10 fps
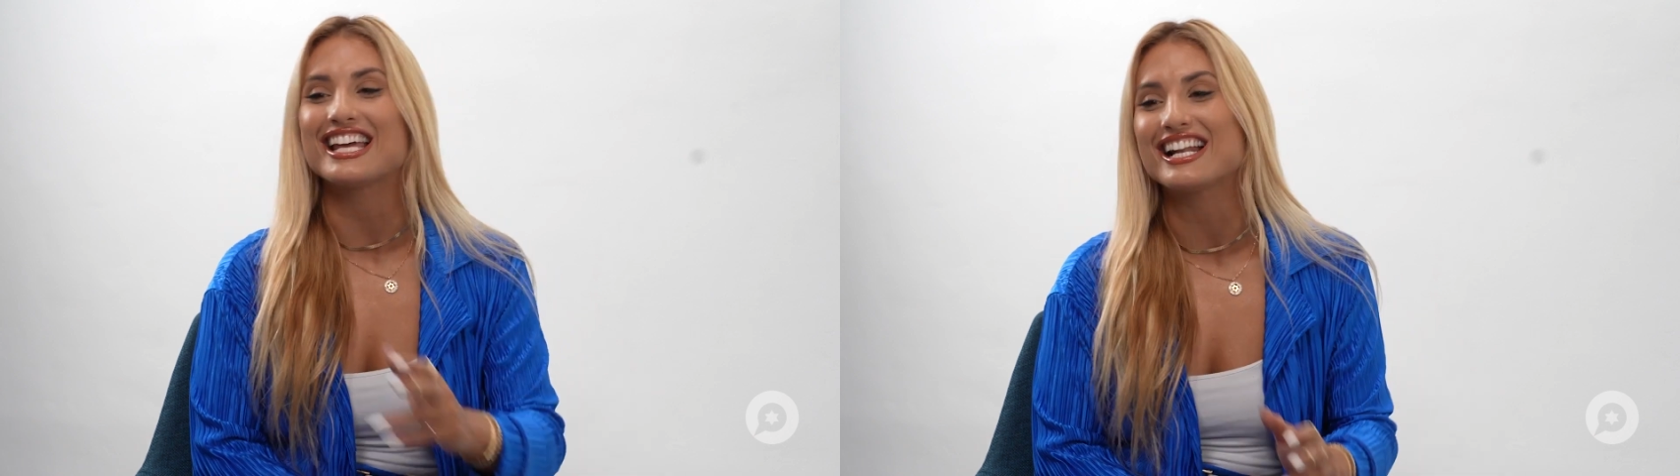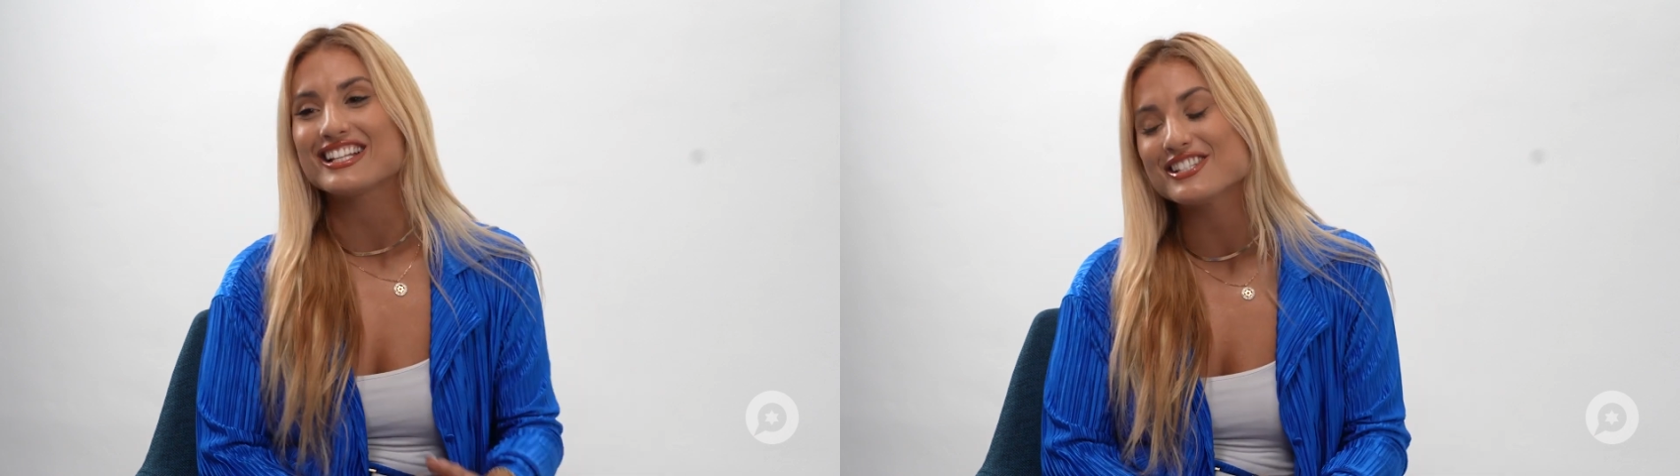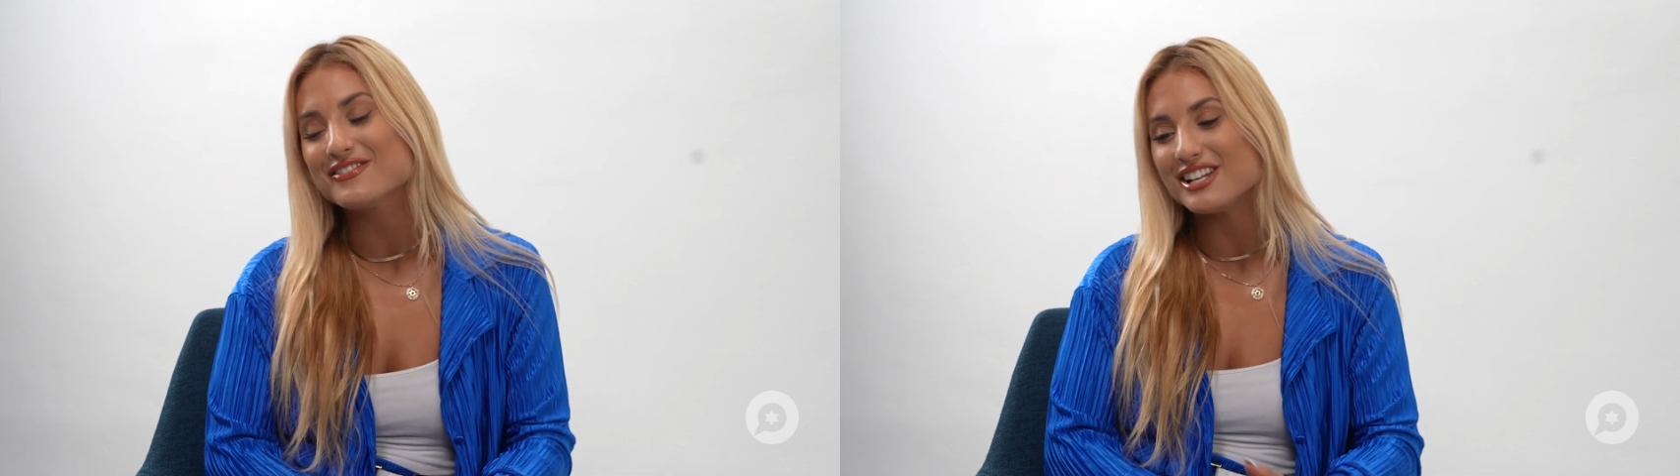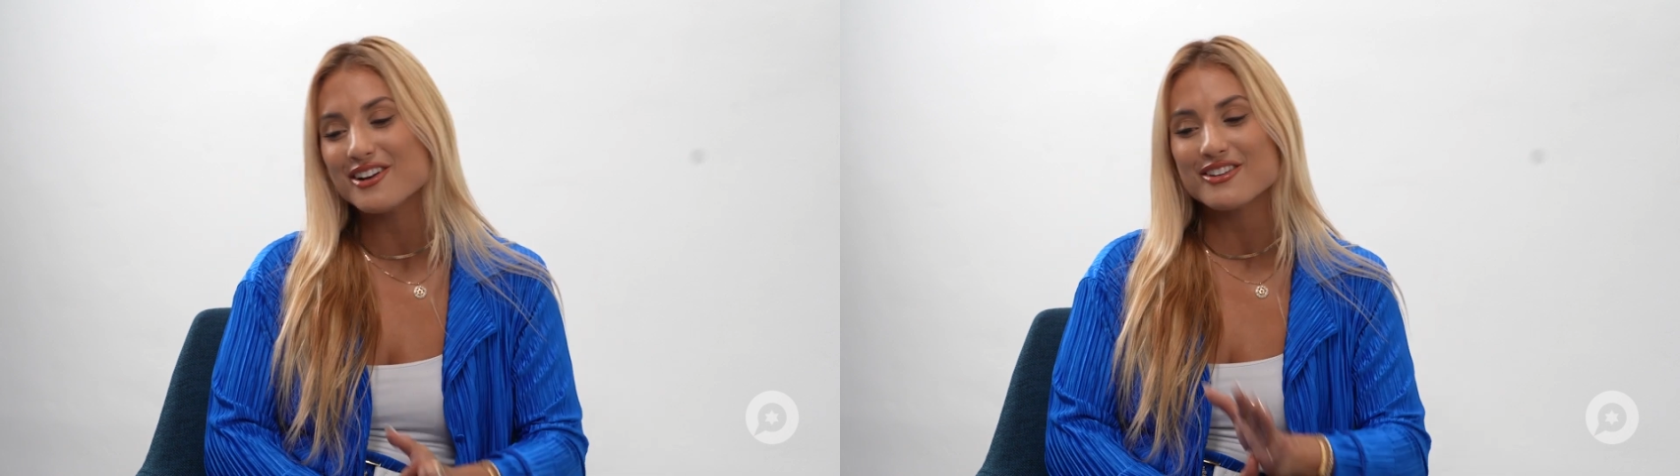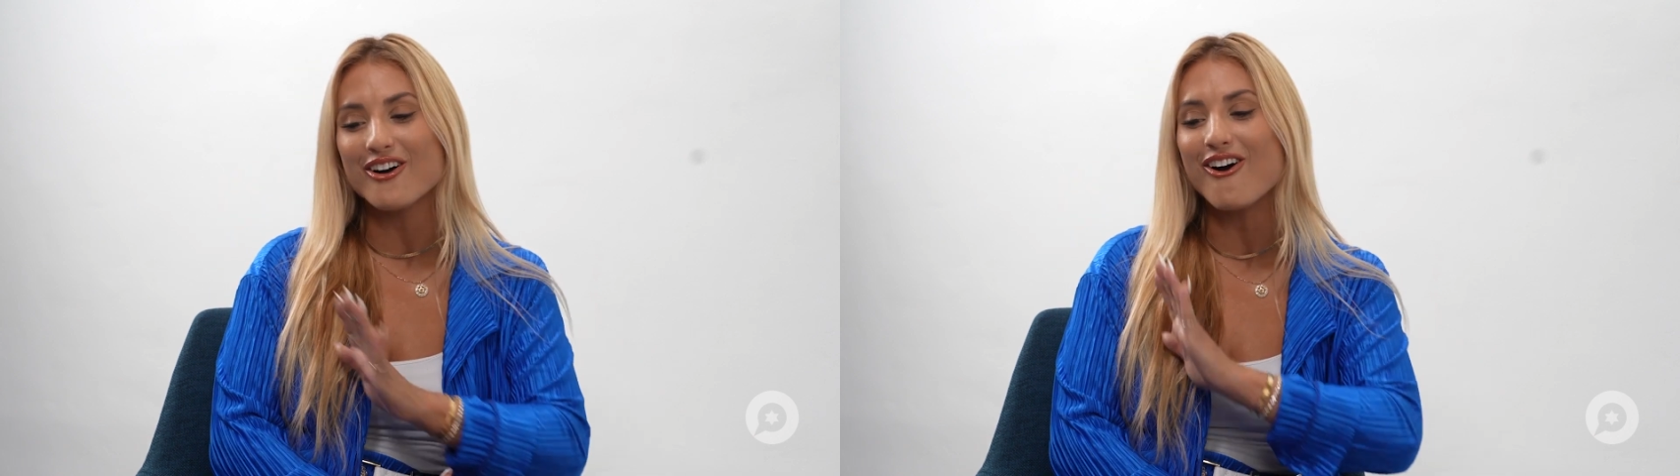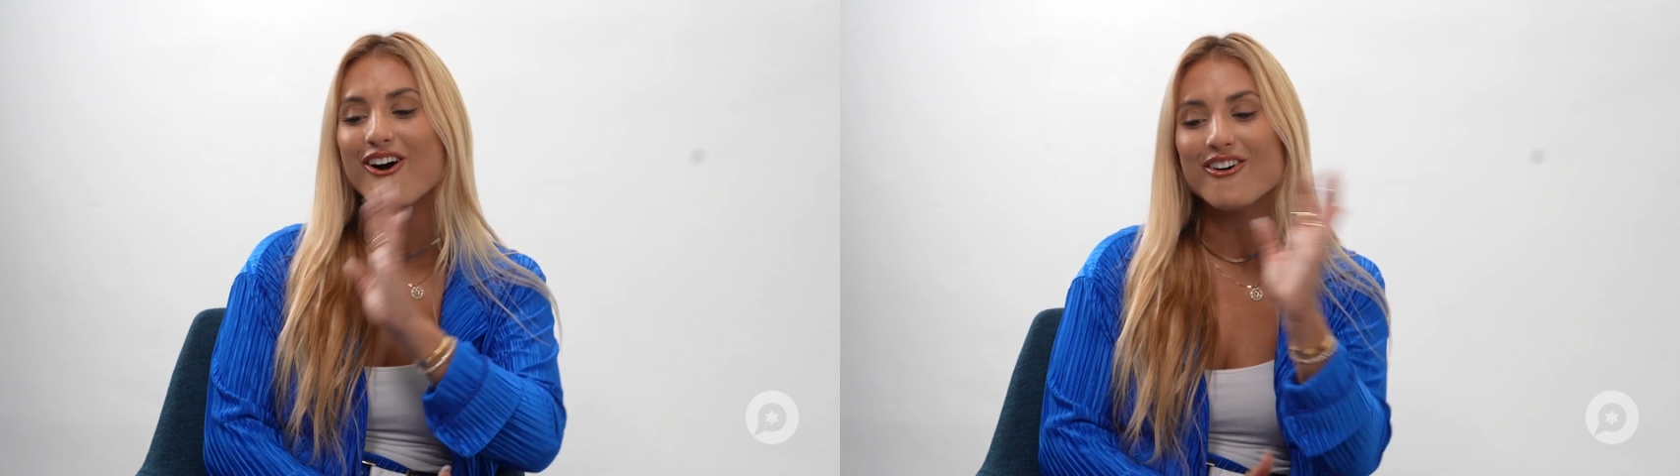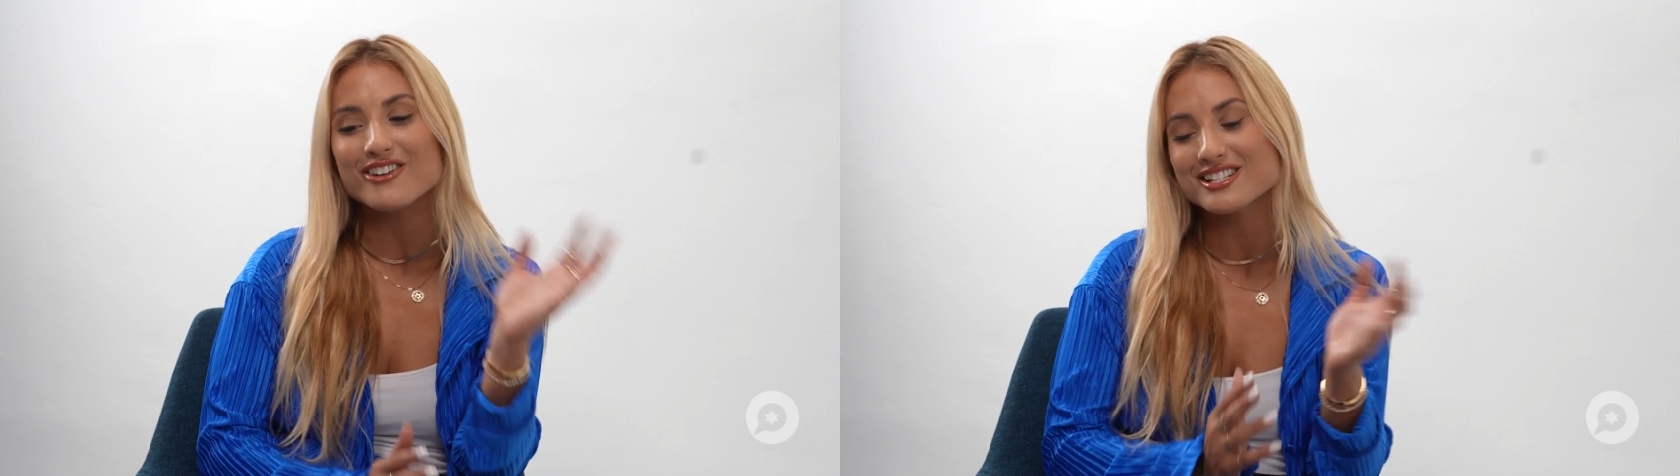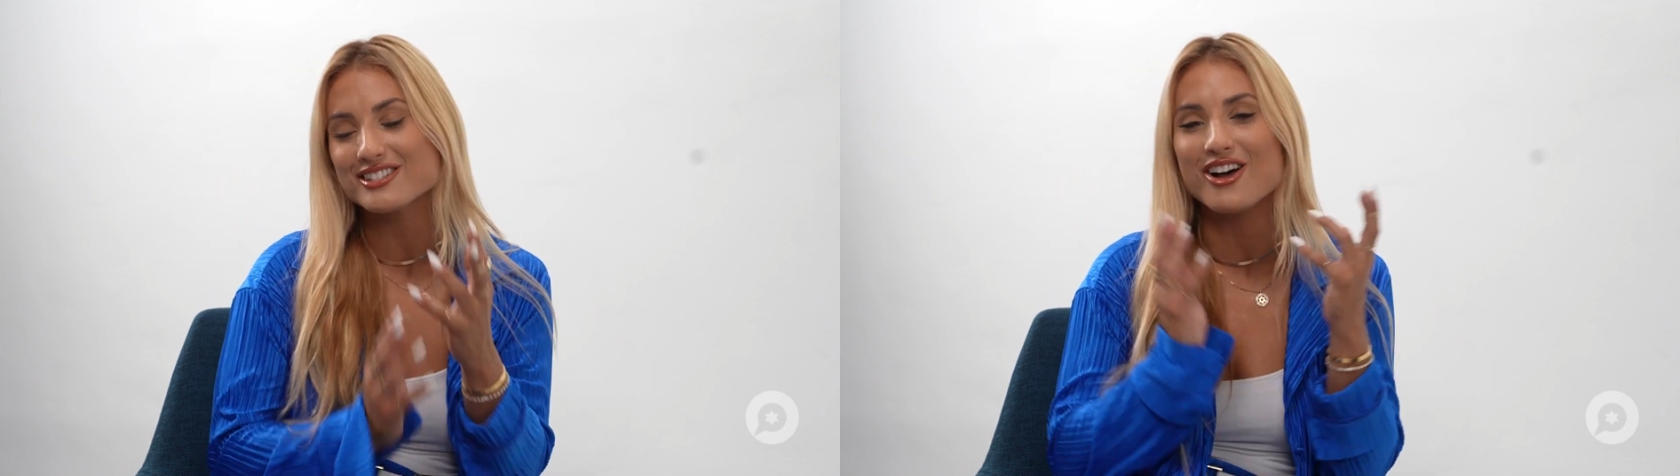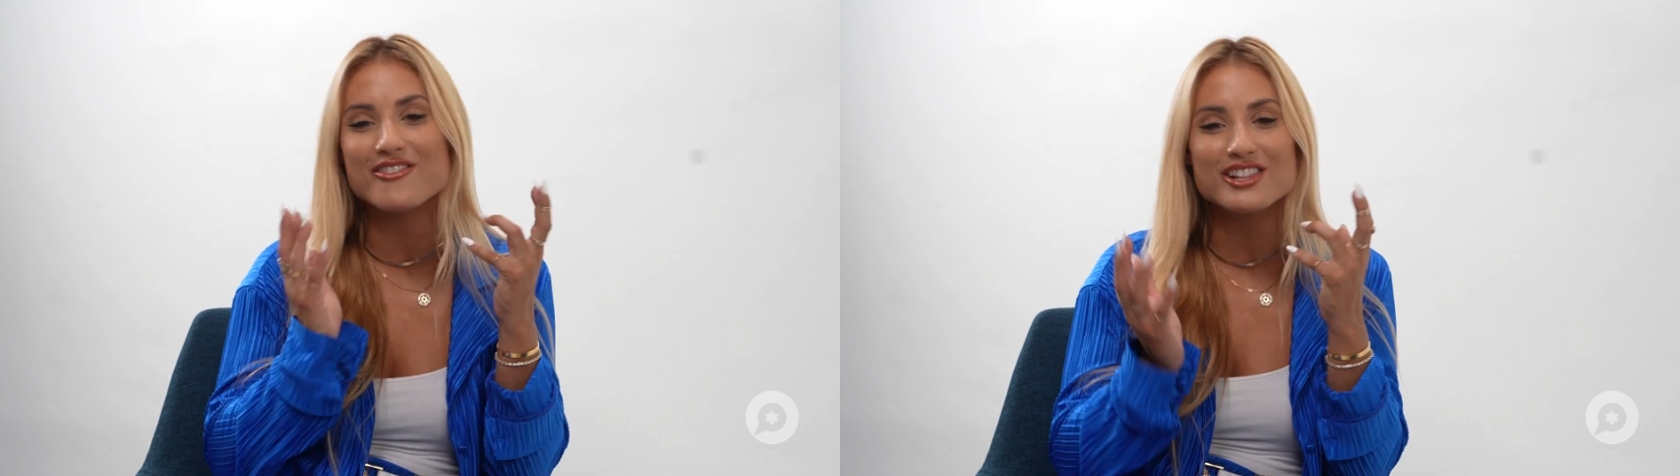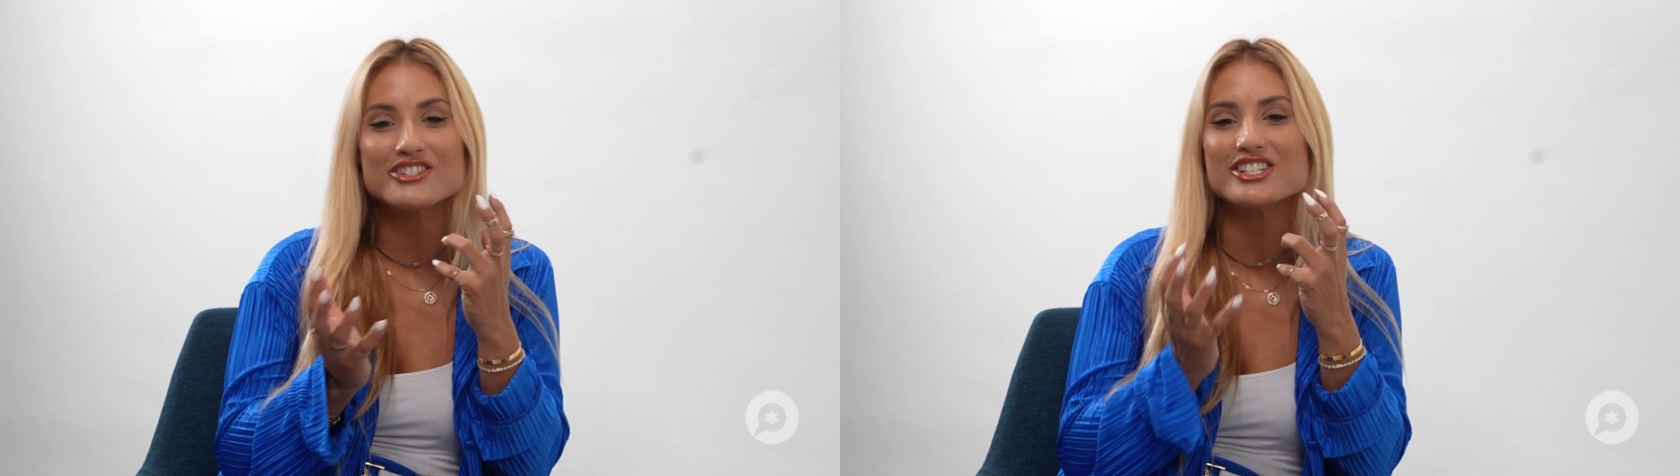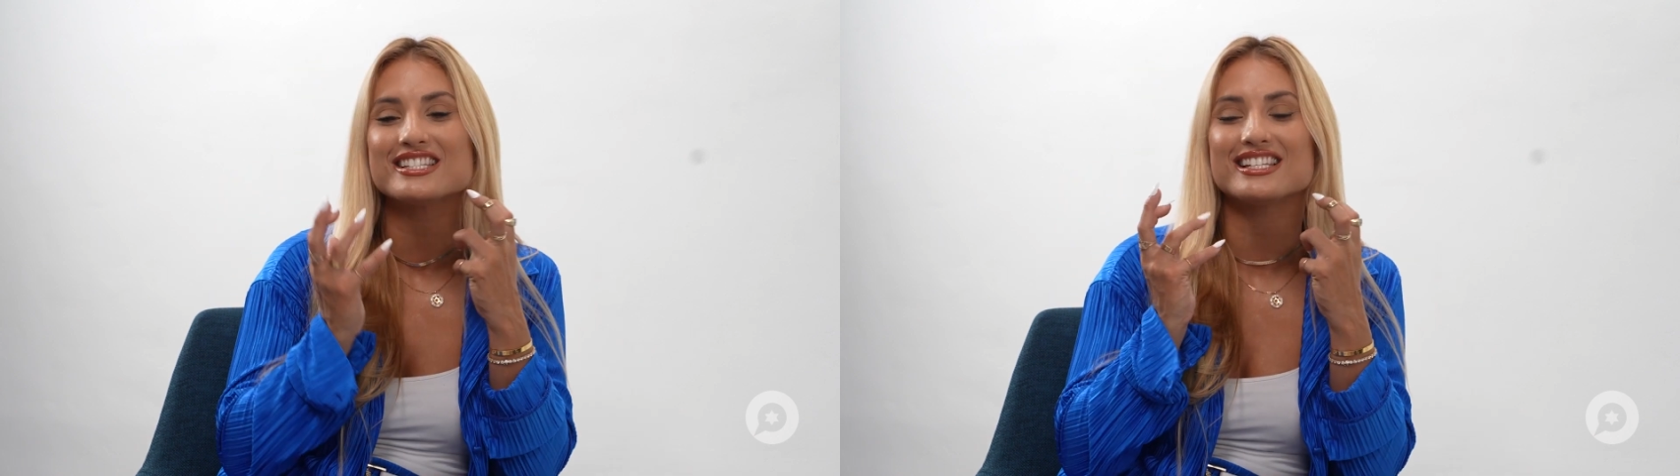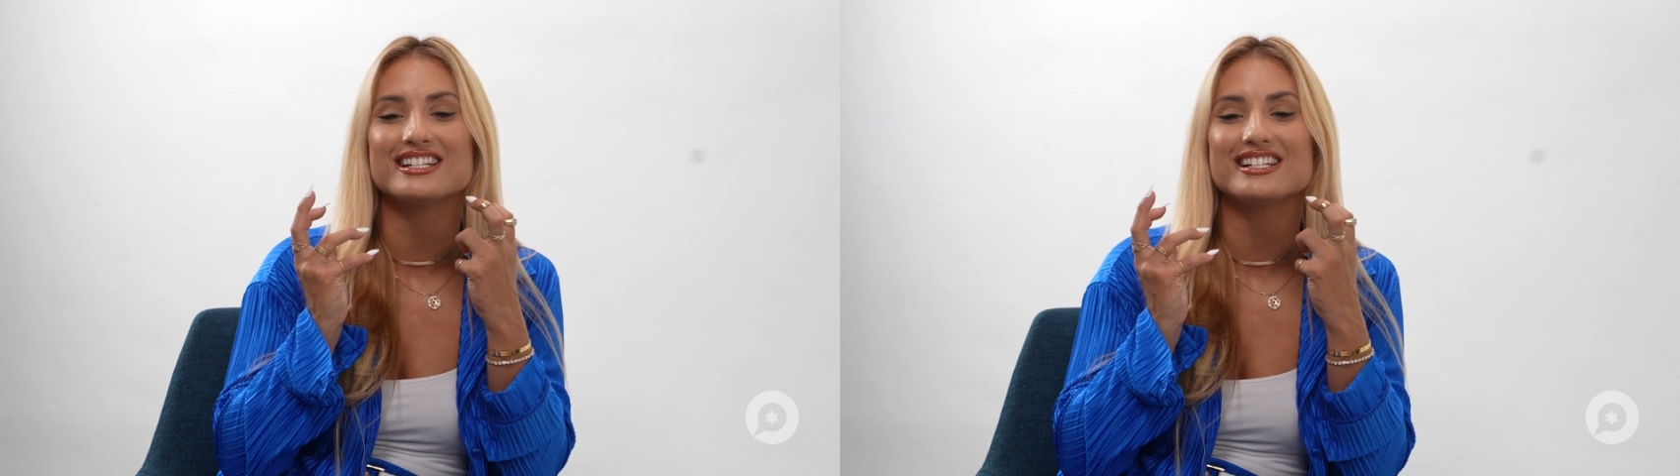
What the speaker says: and I'll do a video with all races, all religions.